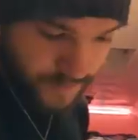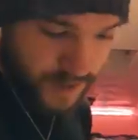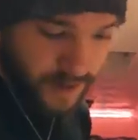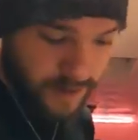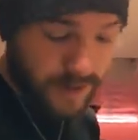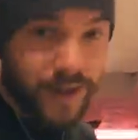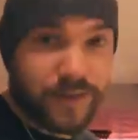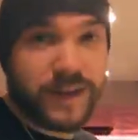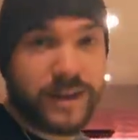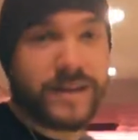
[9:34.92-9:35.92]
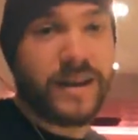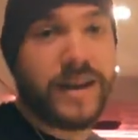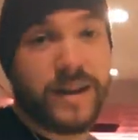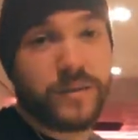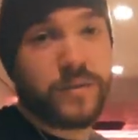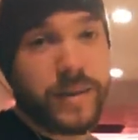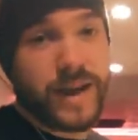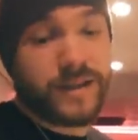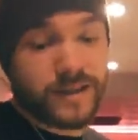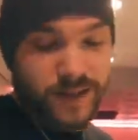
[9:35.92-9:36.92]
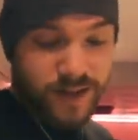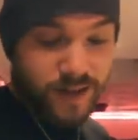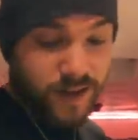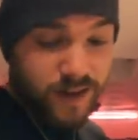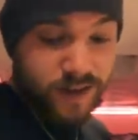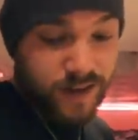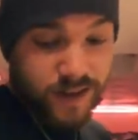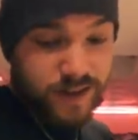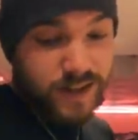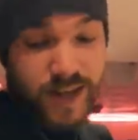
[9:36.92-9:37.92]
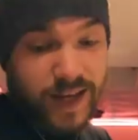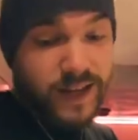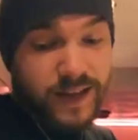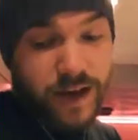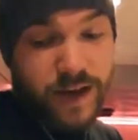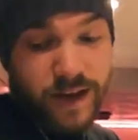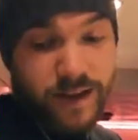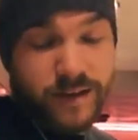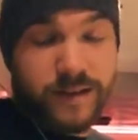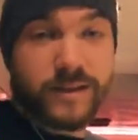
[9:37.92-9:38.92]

You know, you live in a tiny little space, it's gonna get dirty.